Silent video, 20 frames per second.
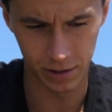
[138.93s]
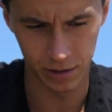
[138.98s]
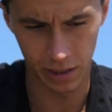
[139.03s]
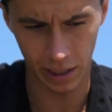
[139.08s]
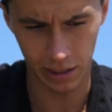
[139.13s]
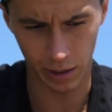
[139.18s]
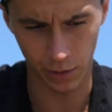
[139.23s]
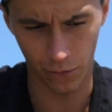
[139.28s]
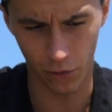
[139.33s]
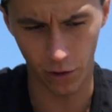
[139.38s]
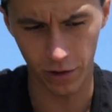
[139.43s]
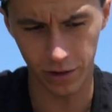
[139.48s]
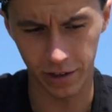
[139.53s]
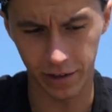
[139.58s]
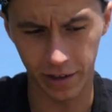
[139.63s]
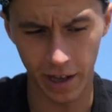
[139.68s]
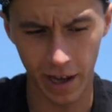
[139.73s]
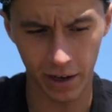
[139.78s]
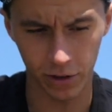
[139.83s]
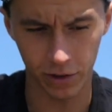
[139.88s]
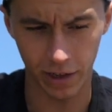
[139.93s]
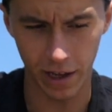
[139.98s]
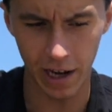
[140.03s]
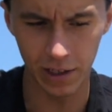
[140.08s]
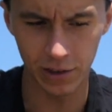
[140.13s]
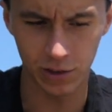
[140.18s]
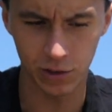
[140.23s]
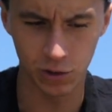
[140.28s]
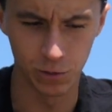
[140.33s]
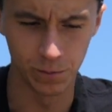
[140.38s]
like the front of the deck or the
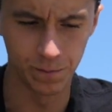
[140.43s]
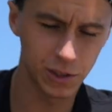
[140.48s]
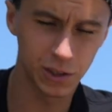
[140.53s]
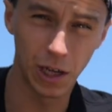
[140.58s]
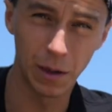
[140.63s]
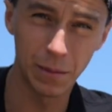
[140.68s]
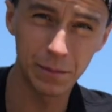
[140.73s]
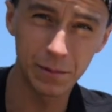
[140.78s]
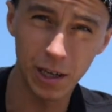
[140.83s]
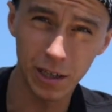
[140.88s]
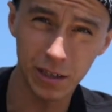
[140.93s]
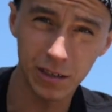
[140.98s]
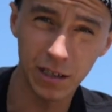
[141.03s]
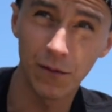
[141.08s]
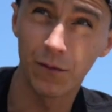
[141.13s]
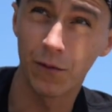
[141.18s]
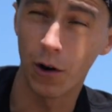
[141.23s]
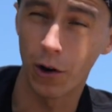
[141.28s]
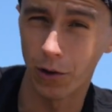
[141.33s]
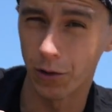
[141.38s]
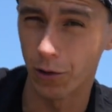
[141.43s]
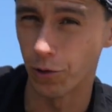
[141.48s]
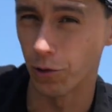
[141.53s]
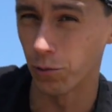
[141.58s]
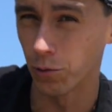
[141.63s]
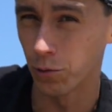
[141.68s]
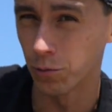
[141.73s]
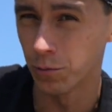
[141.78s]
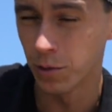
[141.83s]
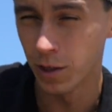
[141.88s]
head tube. Some decks have very little
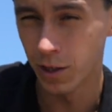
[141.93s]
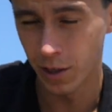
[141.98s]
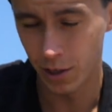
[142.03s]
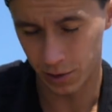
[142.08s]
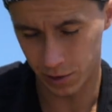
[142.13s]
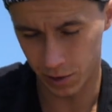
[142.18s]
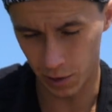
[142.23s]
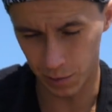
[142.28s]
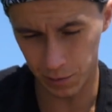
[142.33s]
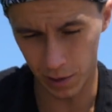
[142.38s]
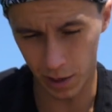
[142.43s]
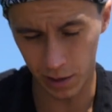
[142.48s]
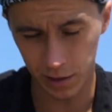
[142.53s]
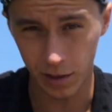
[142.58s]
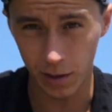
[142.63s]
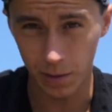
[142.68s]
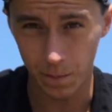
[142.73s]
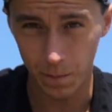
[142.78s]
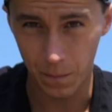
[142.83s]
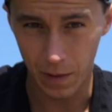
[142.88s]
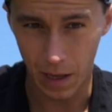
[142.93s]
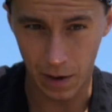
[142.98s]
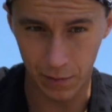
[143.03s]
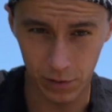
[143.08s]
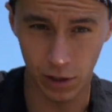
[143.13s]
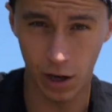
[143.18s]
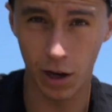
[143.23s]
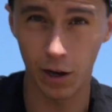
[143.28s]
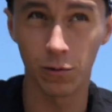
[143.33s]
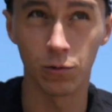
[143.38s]
room, some decks have a
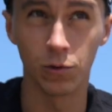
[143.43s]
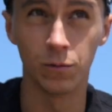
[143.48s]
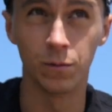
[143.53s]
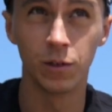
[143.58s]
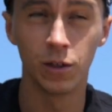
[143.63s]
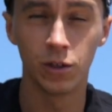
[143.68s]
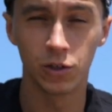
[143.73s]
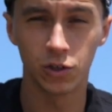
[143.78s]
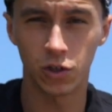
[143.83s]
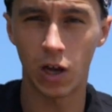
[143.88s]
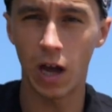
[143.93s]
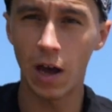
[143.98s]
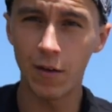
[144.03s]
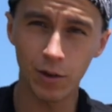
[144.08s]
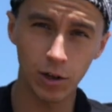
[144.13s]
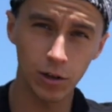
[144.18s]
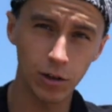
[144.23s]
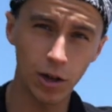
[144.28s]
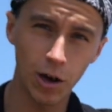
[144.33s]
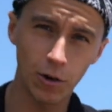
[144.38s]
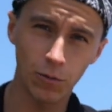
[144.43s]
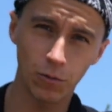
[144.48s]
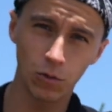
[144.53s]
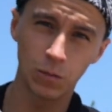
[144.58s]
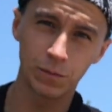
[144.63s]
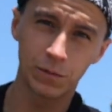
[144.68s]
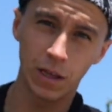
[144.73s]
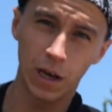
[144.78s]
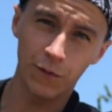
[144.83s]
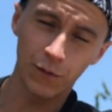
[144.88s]
lot of room. So having a lot of
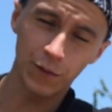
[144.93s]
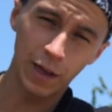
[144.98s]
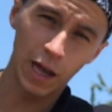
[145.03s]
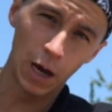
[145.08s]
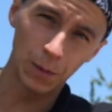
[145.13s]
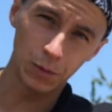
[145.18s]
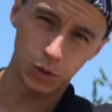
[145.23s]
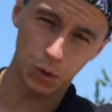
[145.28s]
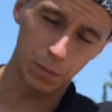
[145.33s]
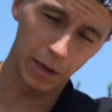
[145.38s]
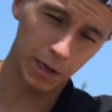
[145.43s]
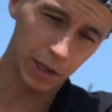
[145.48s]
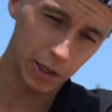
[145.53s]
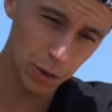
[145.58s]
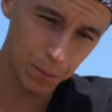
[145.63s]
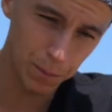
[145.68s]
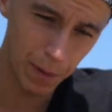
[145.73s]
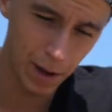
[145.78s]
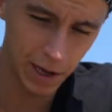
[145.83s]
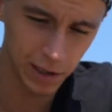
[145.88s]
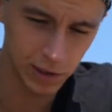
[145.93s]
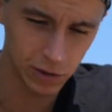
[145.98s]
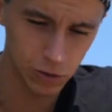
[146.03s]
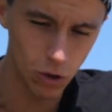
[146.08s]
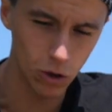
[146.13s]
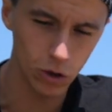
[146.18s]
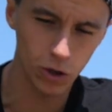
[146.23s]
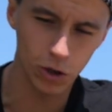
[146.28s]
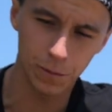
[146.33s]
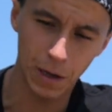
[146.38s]
room definitely helps with making your pegs
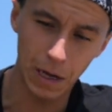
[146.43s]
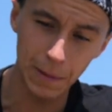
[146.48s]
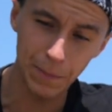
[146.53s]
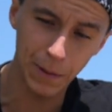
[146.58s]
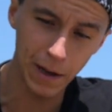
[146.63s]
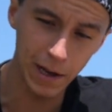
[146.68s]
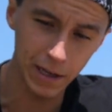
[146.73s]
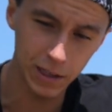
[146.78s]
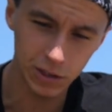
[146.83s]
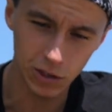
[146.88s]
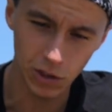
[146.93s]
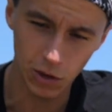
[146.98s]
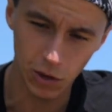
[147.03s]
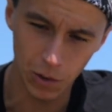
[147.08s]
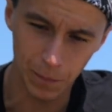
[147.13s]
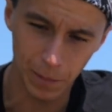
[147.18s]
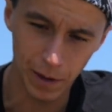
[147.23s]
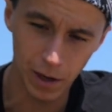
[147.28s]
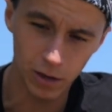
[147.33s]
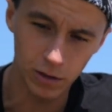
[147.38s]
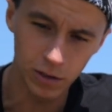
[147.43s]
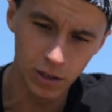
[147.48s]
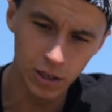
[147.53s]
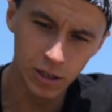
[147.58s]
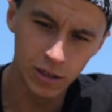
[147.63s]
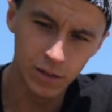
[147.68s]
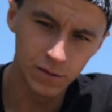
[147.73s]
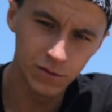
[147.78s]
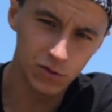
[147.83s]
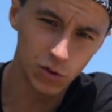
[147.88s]
longer. My pegs are about
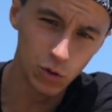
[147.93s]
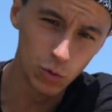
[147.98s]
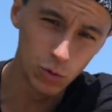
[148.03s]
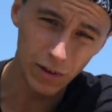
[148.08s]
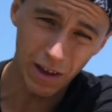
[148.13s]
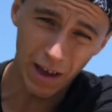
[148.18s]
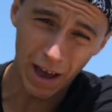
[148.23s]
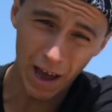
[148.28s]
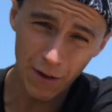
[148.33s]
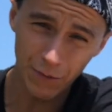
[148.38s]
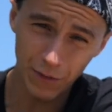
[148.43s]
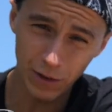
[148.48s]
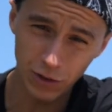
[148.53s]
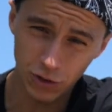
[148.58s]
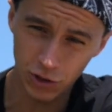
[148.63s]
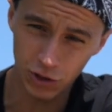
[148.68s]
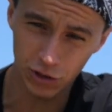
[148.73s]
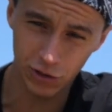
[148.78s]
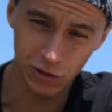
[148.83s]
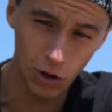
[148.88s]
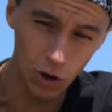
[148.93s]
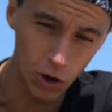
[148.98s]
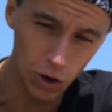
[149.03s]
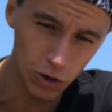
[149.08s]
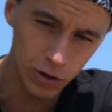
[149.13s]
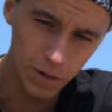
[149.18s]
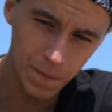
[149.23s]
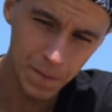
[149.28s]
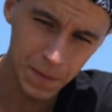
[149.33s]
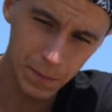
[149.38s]
2.5 inches
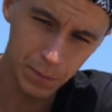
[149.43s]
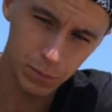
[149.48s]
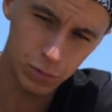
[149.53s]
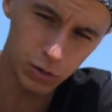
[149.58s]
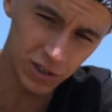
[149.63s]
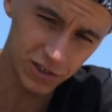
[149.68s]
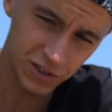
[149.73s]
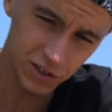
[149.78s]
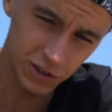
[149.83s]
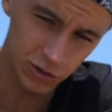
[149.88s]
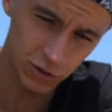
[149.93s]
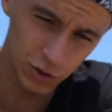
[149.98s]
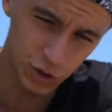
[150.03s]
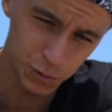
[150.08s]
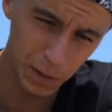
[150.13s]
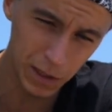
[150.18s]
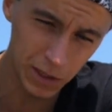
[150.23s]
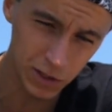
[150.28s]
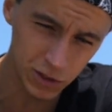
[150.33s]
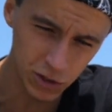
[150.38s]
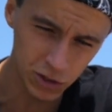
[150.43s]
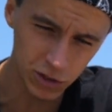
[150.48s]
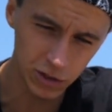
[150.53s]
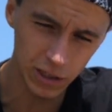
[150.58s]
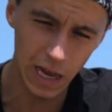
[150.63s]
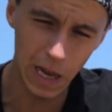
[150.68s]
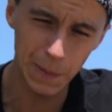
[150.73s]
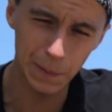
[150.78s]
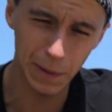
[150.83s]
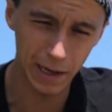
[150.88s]
long, plus a little spacer,
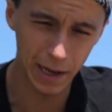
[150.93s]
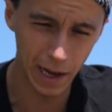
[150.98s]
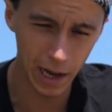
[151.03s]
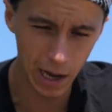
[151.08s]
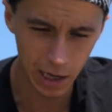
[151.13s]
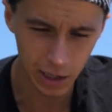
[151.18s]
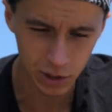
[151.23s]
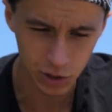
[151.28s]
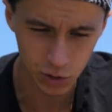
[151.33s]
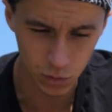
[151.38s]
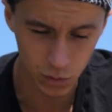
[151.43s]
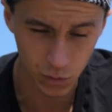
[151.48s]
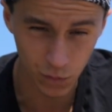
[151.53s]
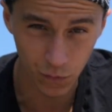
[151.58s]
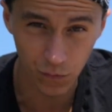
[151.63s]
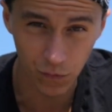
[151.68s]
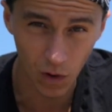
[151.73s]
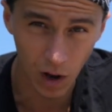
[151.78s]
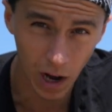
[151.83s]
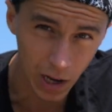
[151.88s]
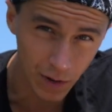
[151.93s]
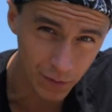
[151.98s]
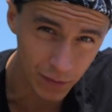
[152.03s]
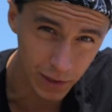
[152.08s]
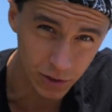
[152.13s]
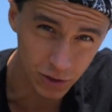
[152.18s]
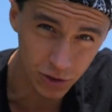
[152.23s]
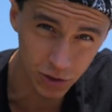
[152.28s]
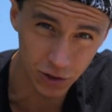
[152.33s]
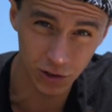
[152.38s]
and my axle is 5
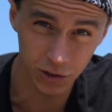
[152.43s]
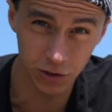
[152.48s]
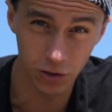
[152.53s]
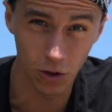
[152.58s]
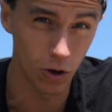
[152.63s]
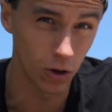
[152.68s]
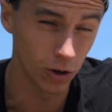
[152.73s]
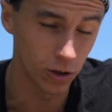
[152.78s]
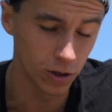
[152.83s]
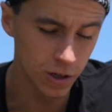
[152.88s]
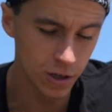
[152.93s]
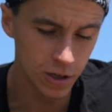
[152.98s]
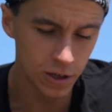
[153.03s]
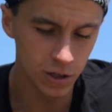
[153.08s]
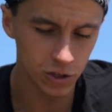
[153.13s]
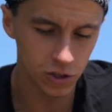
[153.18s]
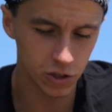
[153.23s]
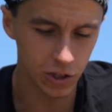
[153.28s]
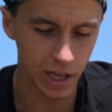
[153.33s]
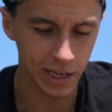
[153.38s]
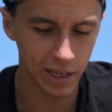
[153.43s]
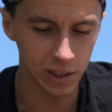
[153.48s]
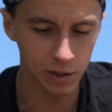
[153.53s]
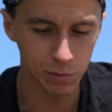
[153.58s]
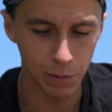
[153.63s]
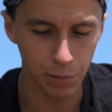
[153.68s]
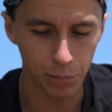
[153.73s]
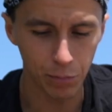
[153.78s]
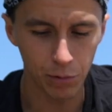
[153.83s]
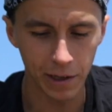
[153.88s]
inches long. So that gives
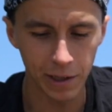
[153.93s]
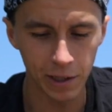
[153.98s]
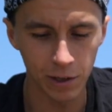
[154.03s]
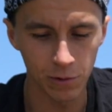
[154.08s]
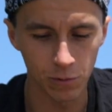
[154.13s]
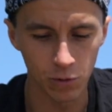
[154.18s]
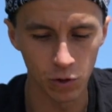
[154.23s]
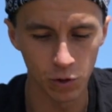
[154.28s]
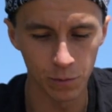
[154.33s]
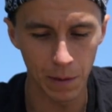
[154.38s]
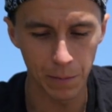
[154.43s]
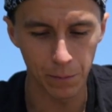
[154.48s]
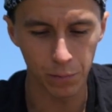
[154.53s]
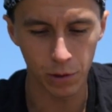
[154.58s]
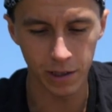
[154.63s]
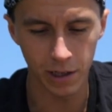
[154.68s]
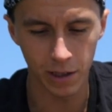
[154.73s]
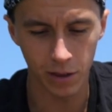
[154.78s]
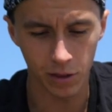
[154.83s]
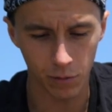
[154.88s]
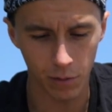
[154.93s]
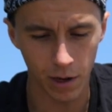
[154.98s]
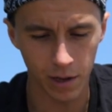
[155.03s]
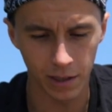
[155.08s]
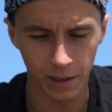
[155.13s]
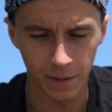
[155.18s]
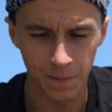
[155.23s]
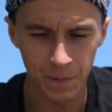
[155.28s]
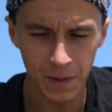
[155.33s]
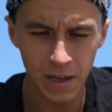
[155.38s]
me plenty of room and plenty of
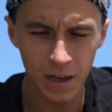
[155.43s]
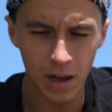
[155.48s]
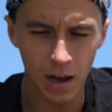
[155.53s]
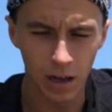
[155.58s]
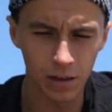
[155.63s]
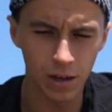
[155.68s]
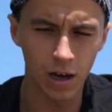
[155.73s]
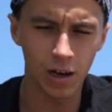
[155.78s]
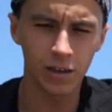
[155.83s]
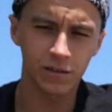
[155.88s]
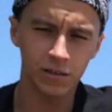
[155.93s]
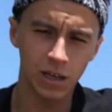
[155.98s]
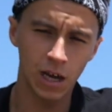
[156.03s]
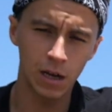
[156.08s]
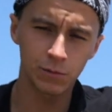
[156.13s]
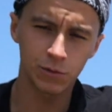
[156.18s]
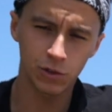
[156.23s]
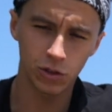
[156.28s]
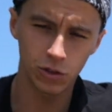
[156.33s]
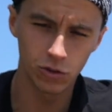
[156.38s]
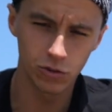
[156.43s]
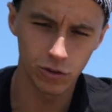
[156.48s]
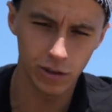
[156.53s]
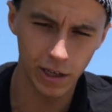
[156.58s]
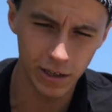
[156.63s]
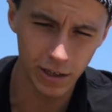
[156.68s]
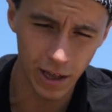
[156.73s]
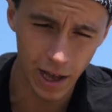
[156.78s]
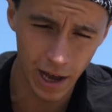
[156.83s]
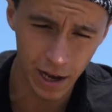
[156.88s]
threading. A lot of times you'll
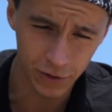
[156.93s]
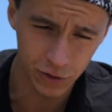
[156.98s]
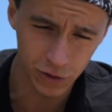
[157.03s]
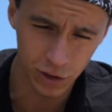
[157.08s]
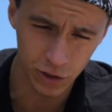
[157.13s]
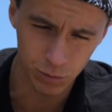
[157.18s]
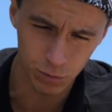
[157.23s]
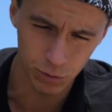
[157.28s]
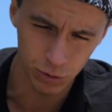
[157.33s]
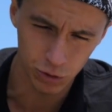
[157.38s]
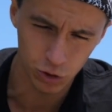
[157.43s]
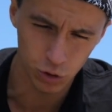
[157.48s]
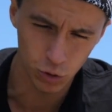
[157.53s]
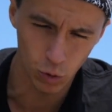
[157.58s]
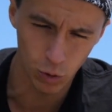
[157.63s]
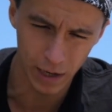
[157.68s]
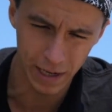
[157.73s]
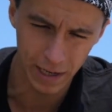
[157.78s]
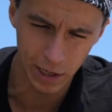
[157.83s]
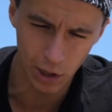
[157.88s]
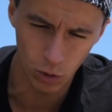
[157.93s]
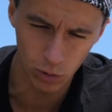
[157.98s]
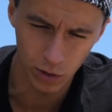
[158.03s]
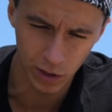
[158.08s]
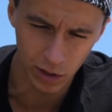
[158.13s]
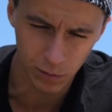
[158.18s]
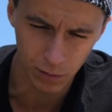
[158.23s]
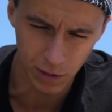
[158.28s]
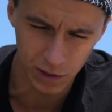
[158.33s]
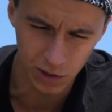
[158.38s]
get an axle that's real short and it
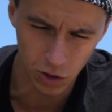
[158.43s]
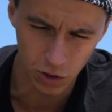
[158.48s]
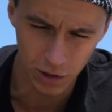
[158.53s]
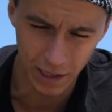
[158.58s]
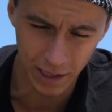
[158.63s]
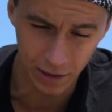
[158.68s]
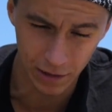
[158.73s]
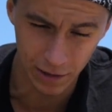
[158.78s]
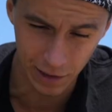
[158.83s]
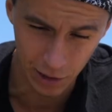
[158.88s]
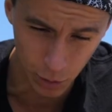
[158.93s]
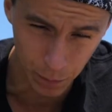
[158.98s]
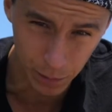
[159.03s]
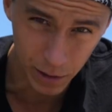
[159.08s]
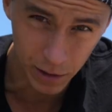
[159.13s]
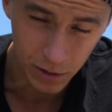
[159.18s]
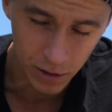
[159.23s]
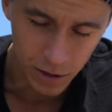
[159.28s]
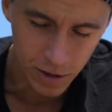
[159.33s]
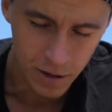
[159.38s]
only threads on like a little bit.